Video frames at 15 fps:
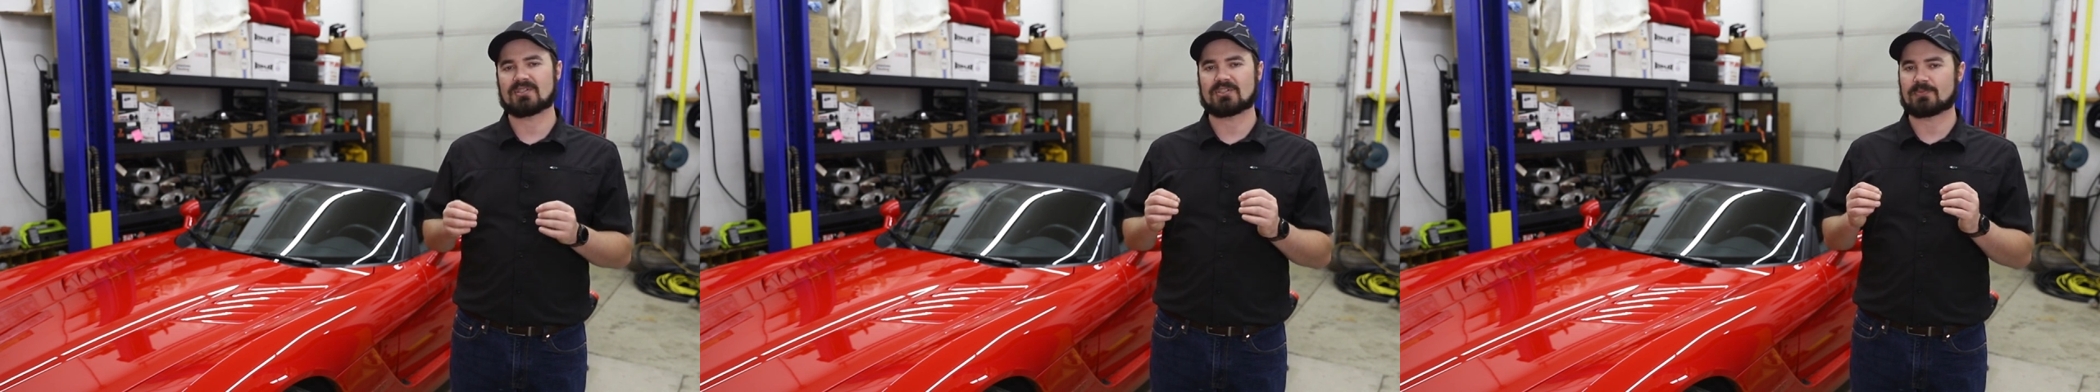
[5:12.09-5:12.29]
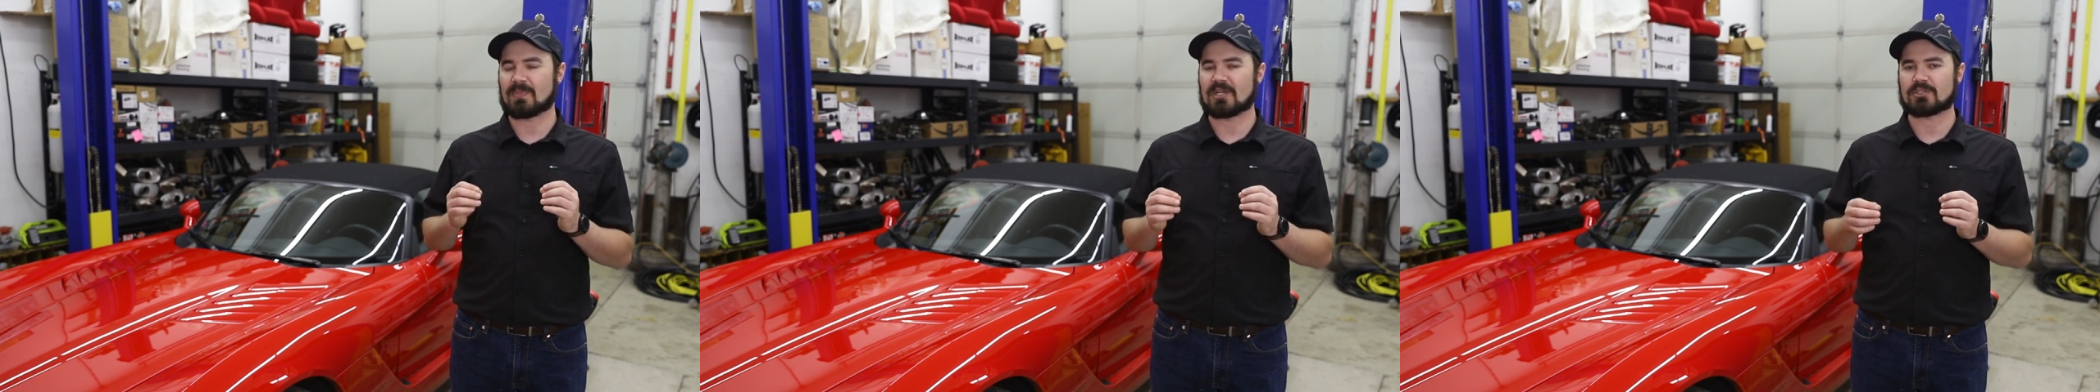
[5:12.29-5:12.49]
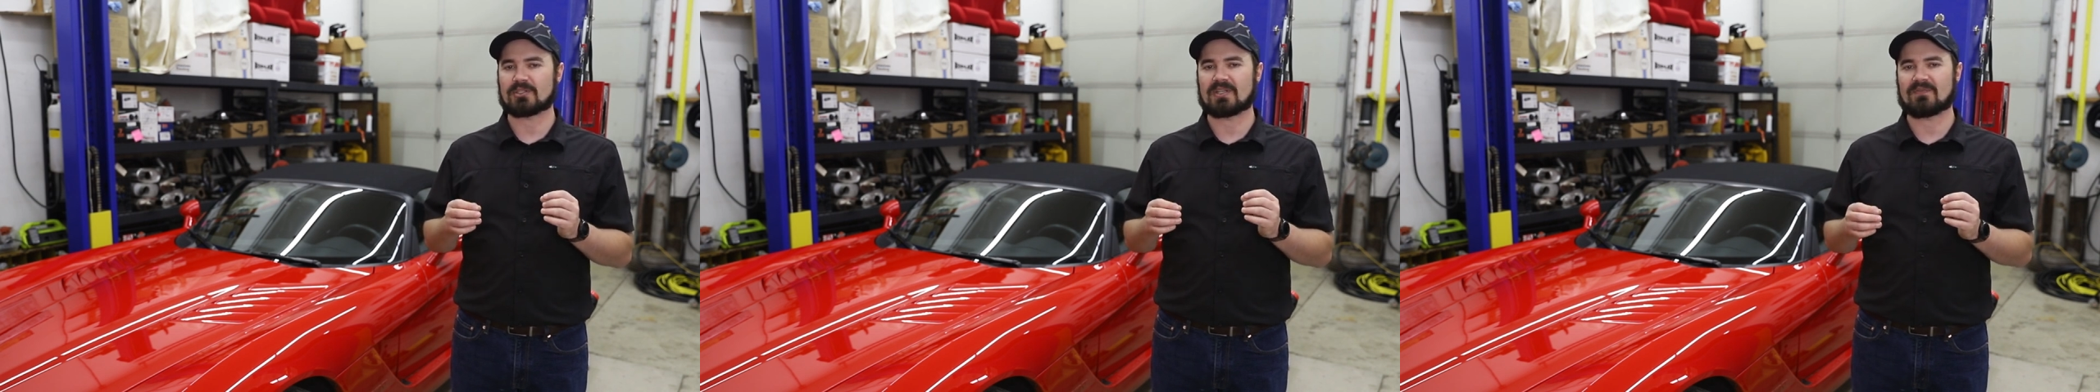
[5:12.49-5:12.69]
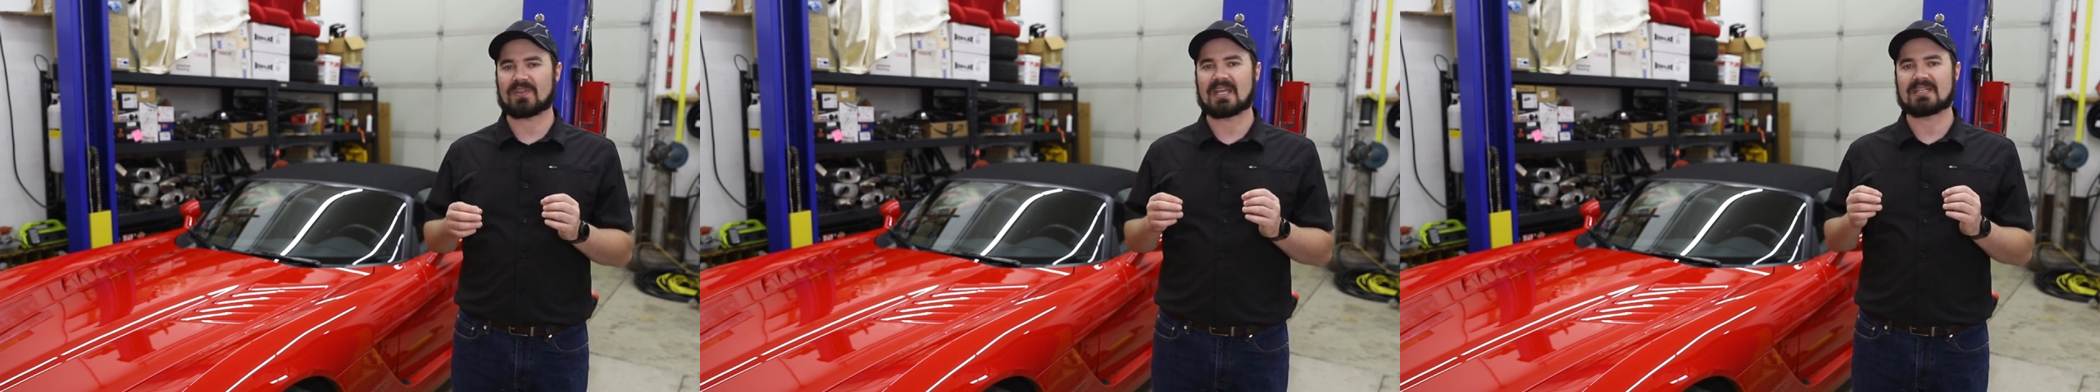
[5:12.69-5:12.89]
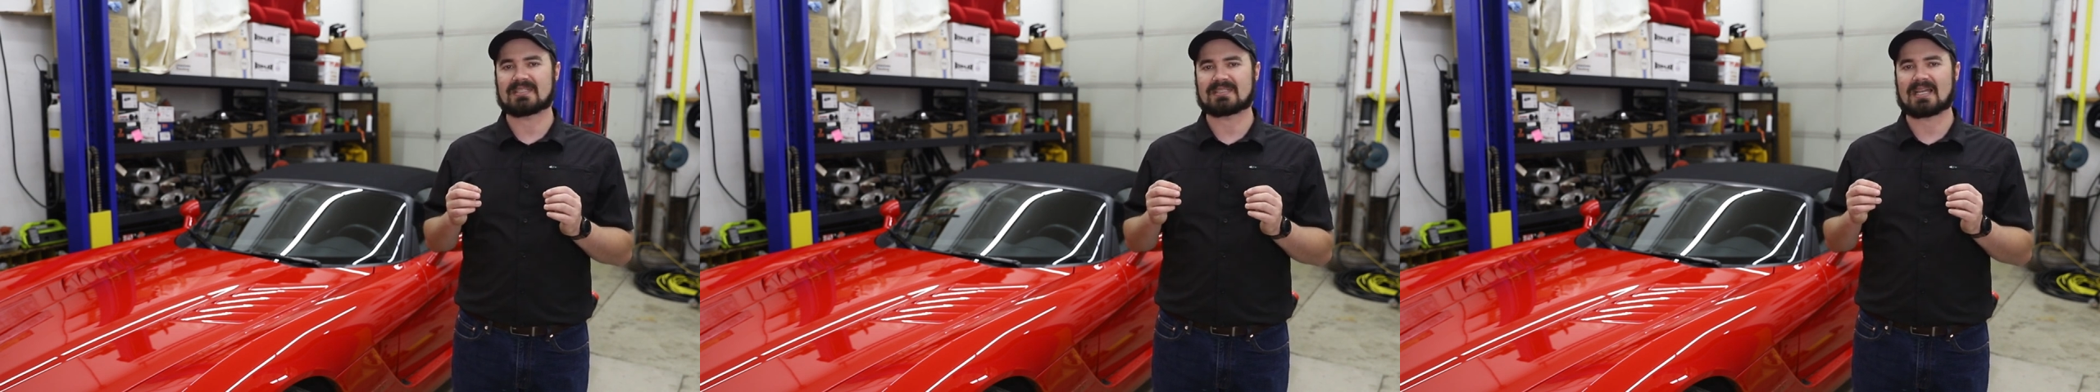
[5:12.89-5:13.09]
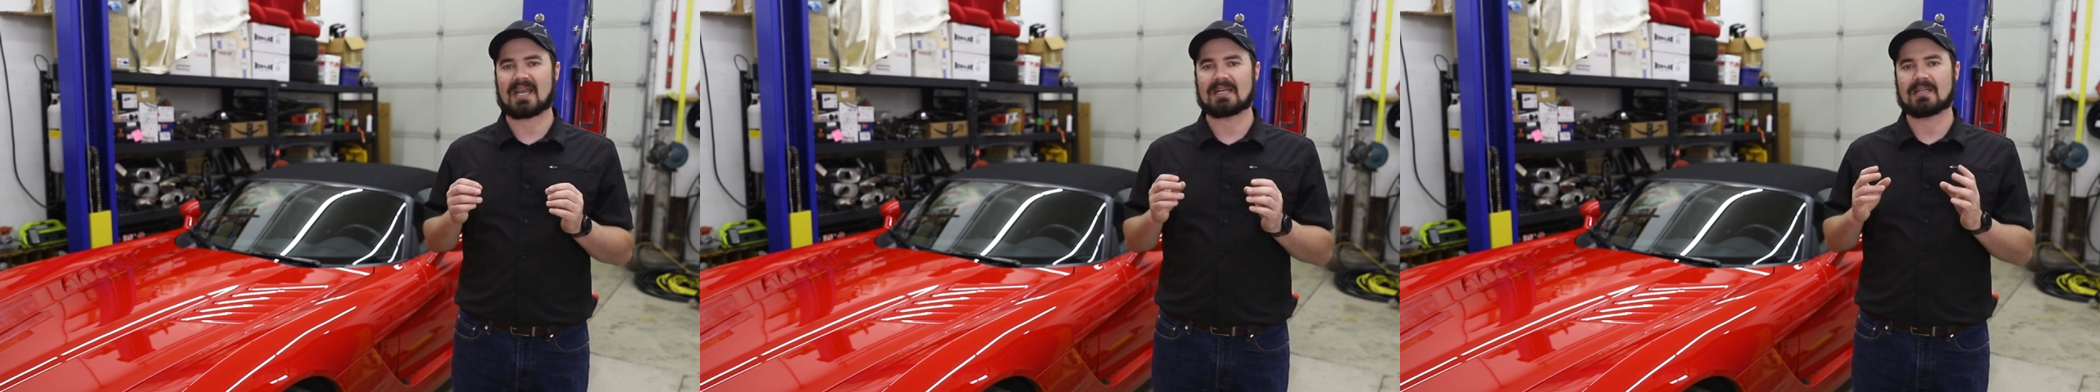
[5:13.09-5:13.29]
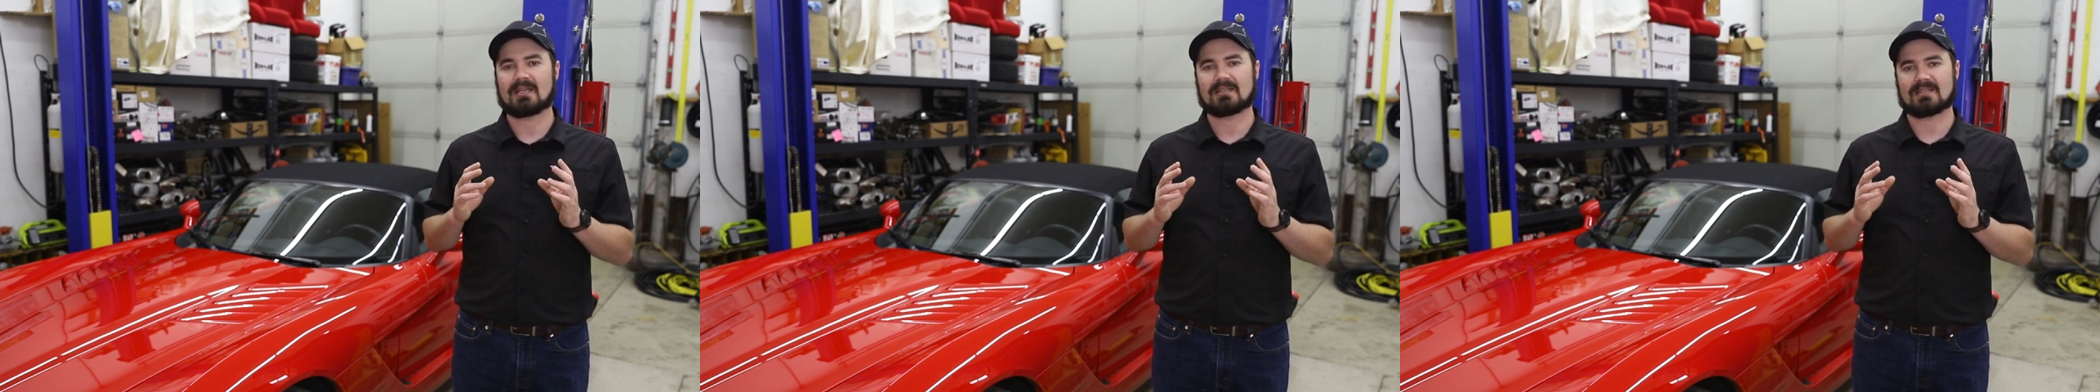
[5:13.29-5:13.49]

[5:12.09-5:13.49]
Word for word: especially if they decide